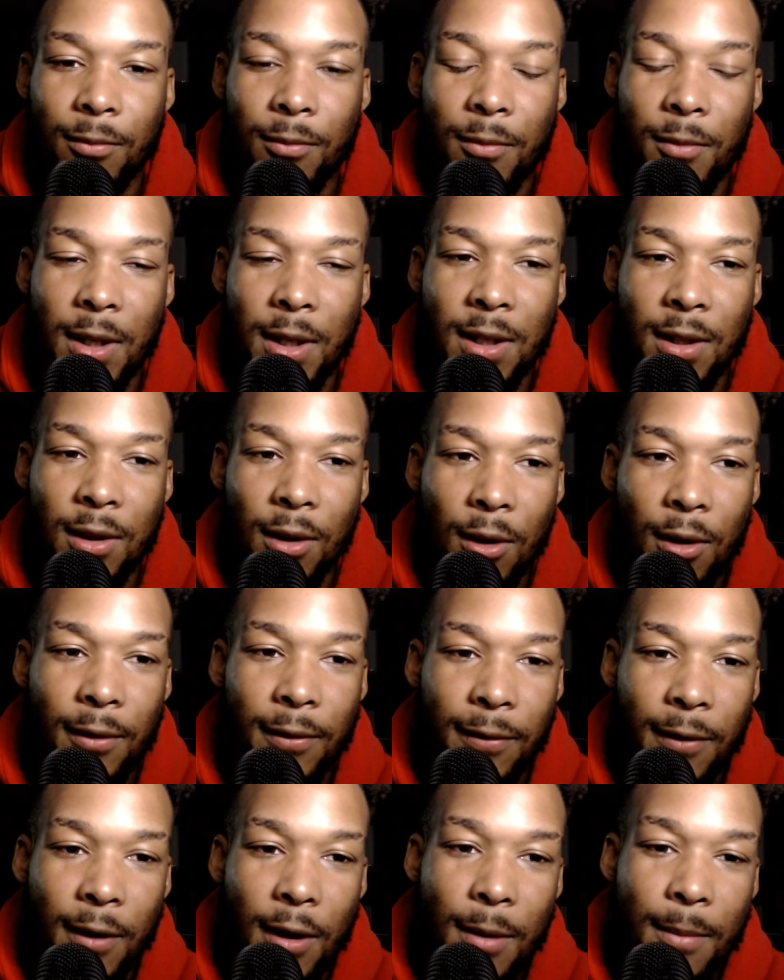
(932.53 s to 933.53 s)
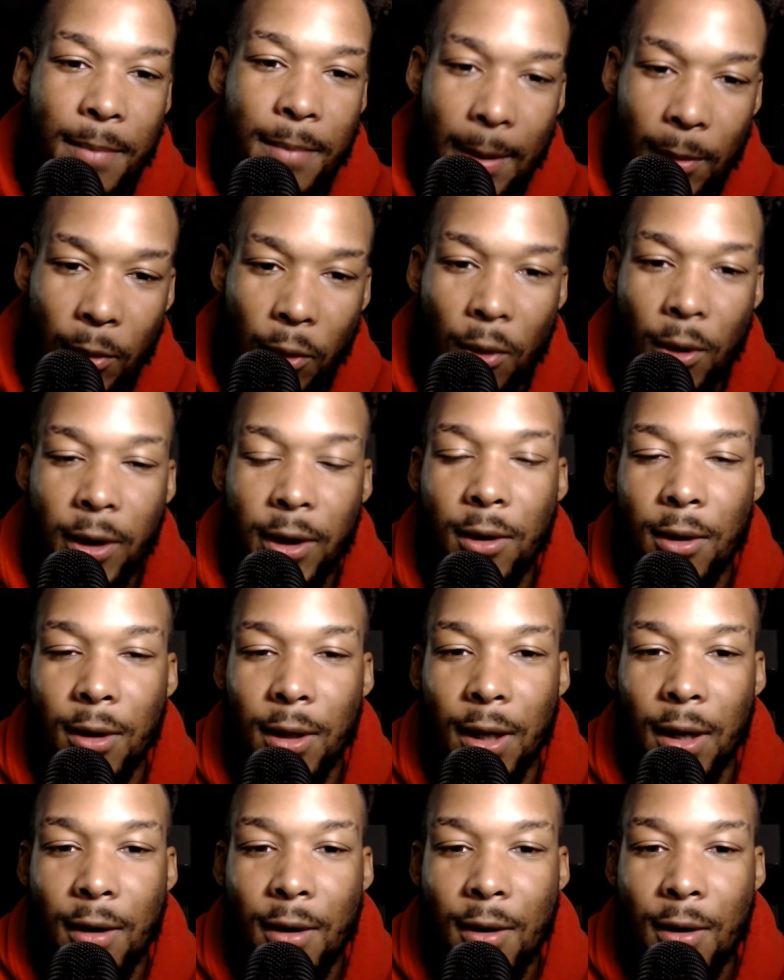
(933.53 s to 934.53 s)
He's learned from Pep
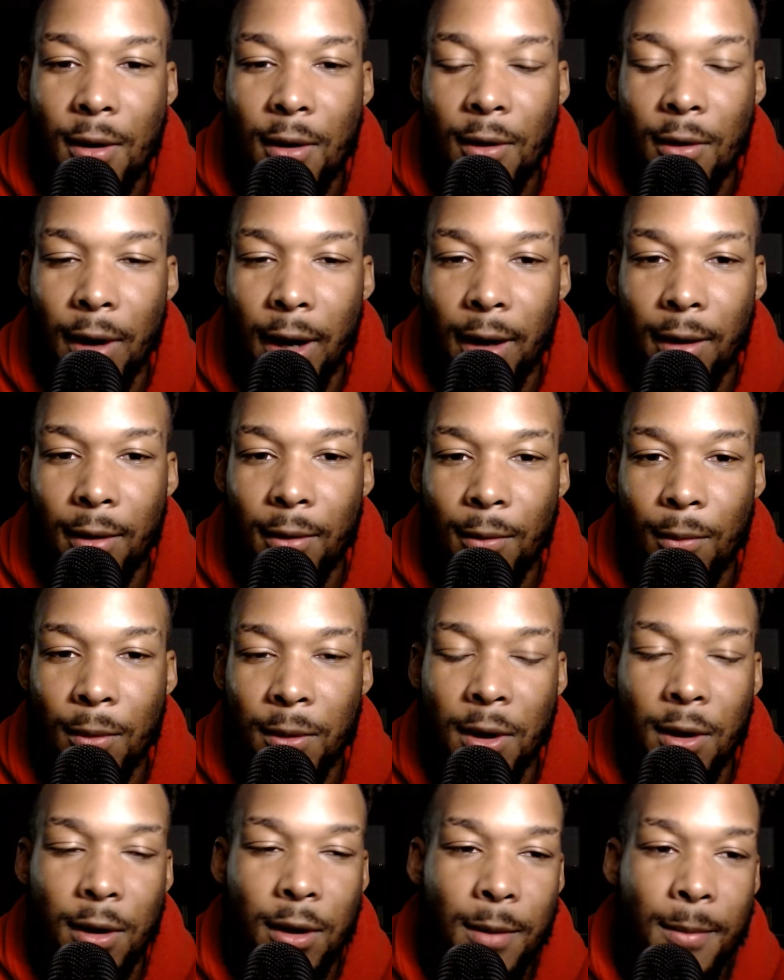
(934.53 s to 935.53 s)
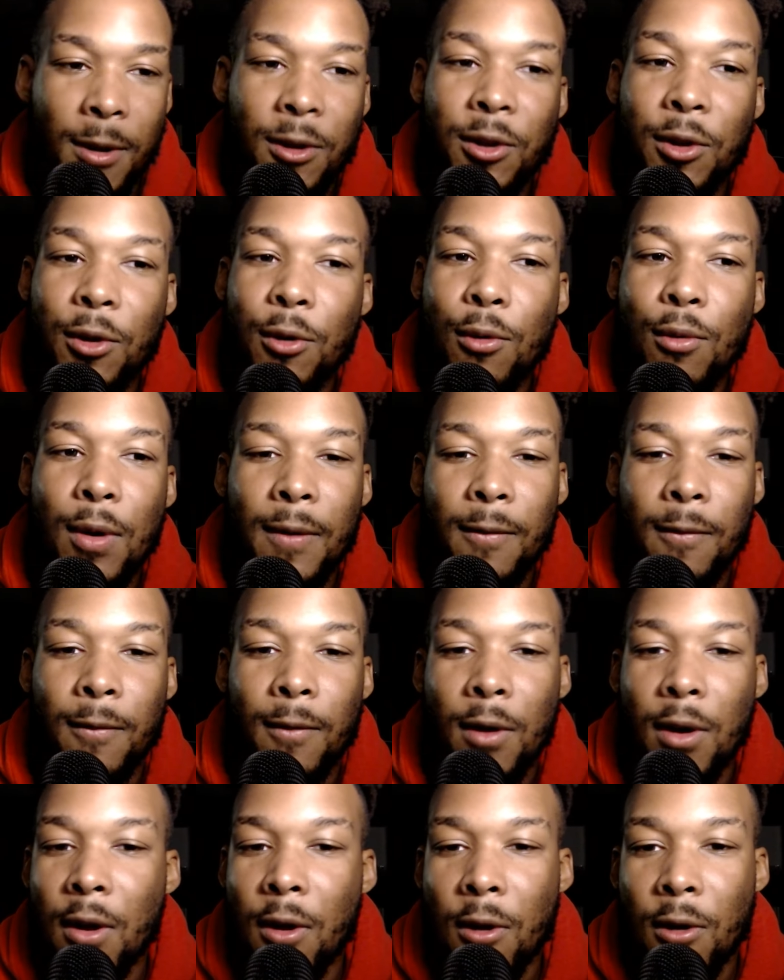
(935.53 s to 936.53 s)
Guardiola, right? We're talking about two
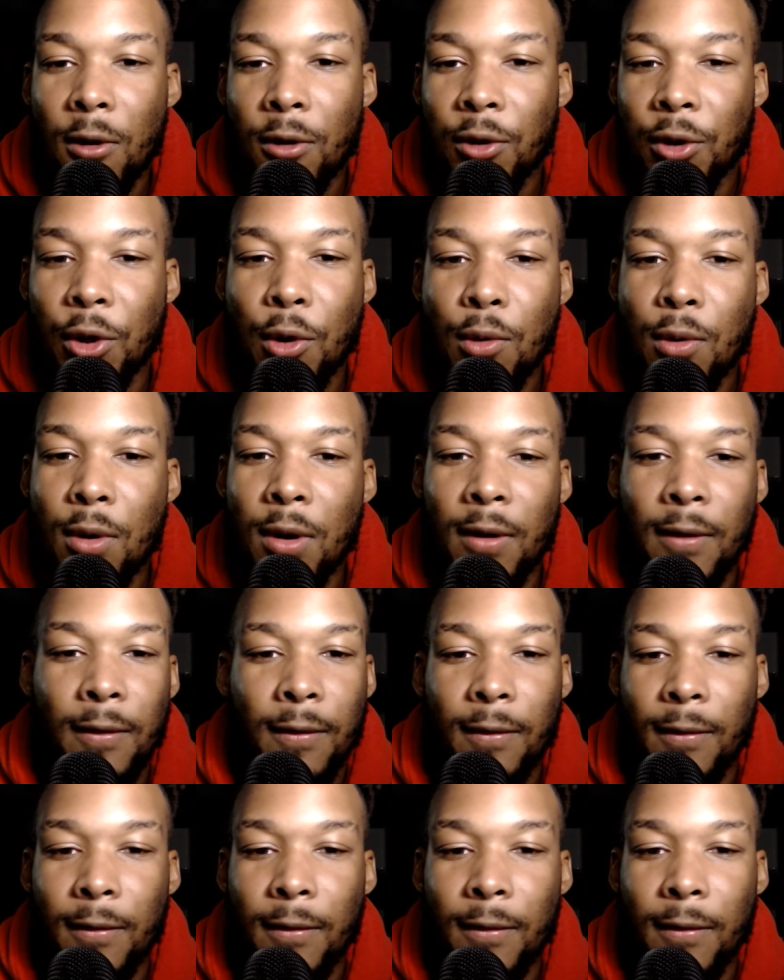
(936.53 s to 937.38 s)
of